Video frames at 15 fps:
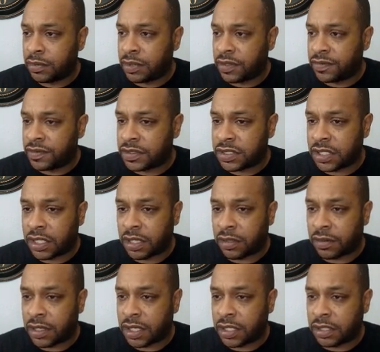But if you say,
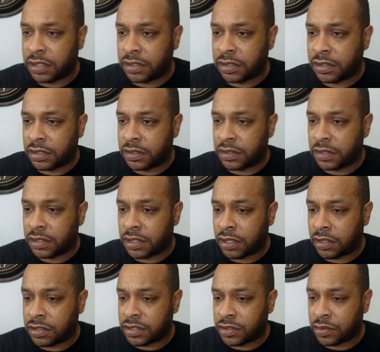all right,
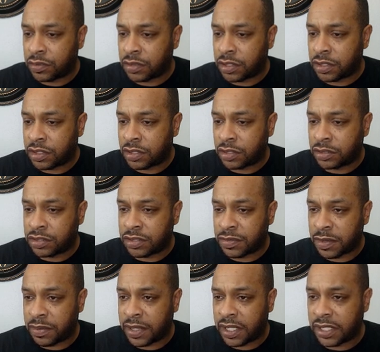I also want to go
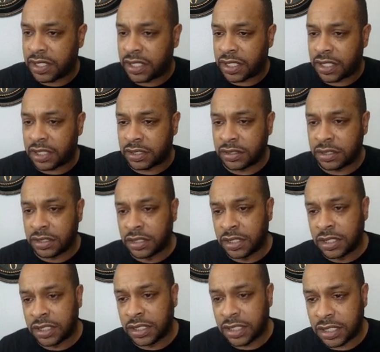to my Polygon
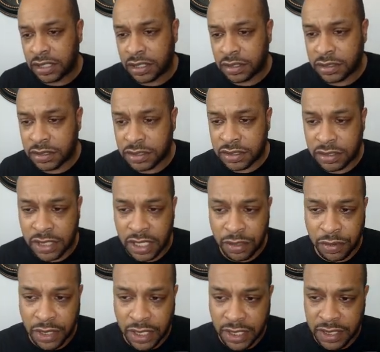there. So now
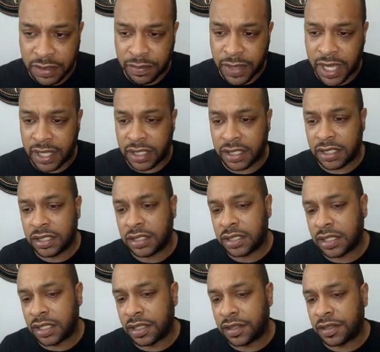you've got to get a Matic
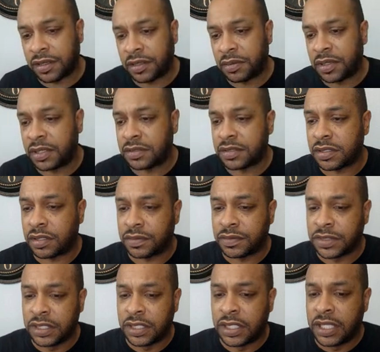and Ethereum here. So,
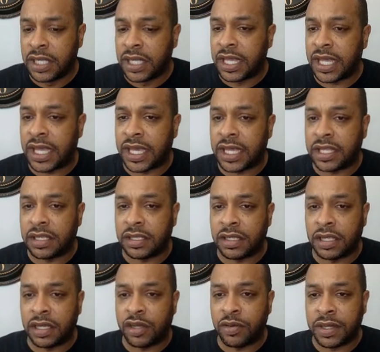
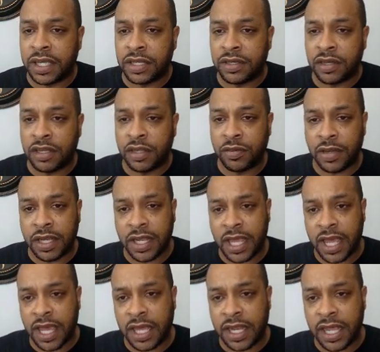and a quick and dirty way
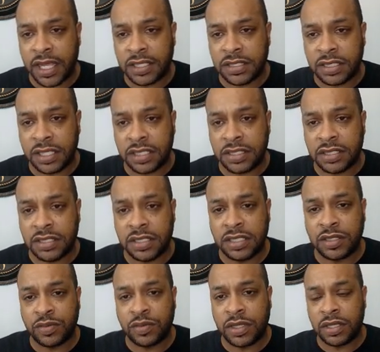to add assets
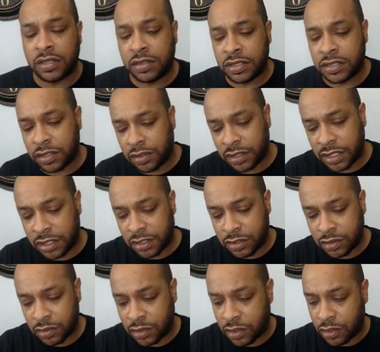as well. Let's go here
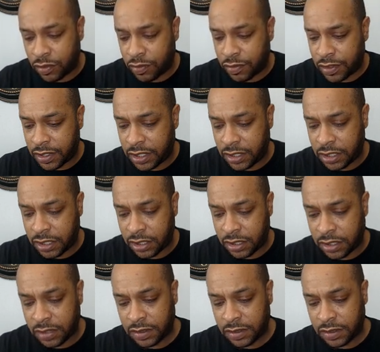to coin.